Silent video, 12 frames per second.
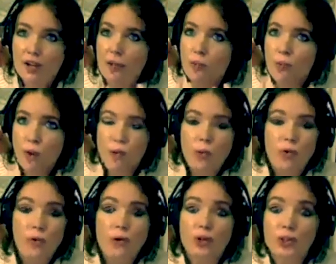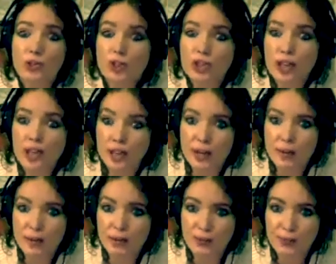what we were to share,
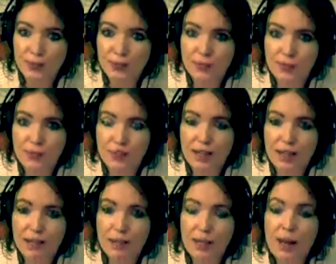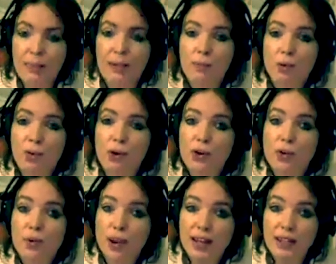becoming more
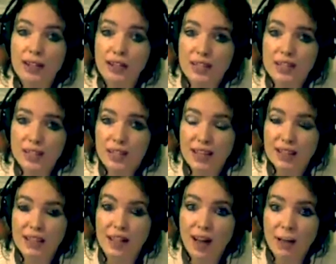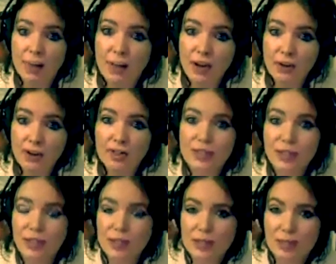courageous as light bearers
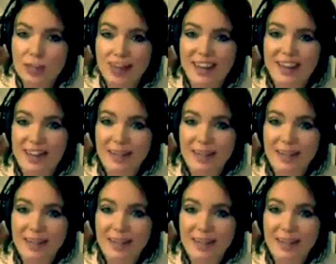on this planet.